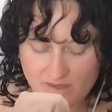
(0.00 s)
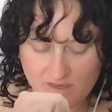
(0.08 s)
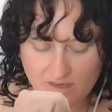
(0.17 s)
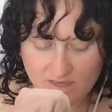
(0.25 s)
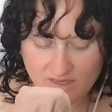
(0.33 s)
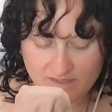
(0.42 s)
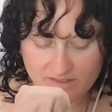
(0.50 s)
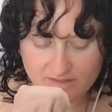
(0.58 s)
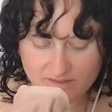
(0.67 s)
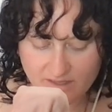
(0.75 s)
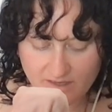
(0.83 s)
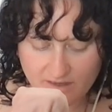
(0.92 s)

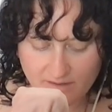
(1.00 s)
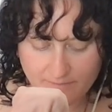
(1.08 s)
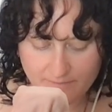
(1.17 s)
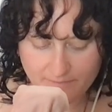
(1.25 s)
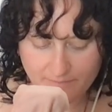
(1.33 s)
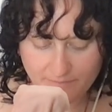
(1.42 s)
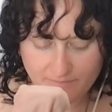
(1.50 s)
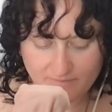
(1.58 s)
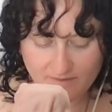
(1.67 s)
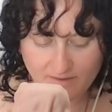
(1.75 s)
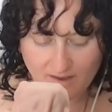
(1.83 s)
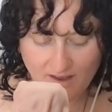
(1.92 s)
And I
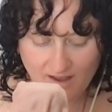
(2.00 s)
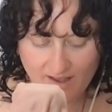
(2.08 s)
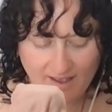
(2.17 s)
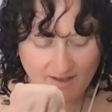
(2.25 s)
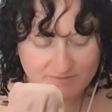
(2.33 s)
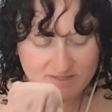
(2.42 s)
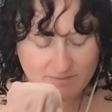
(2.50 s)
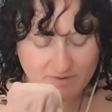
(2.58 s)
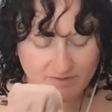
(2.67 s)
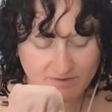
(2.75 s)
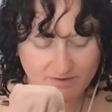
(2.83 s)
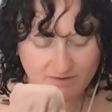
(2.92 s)
have some
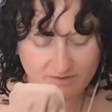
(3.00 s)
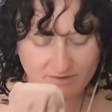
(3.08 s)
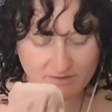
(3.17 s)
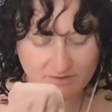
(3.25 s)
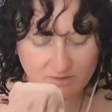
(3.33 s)
other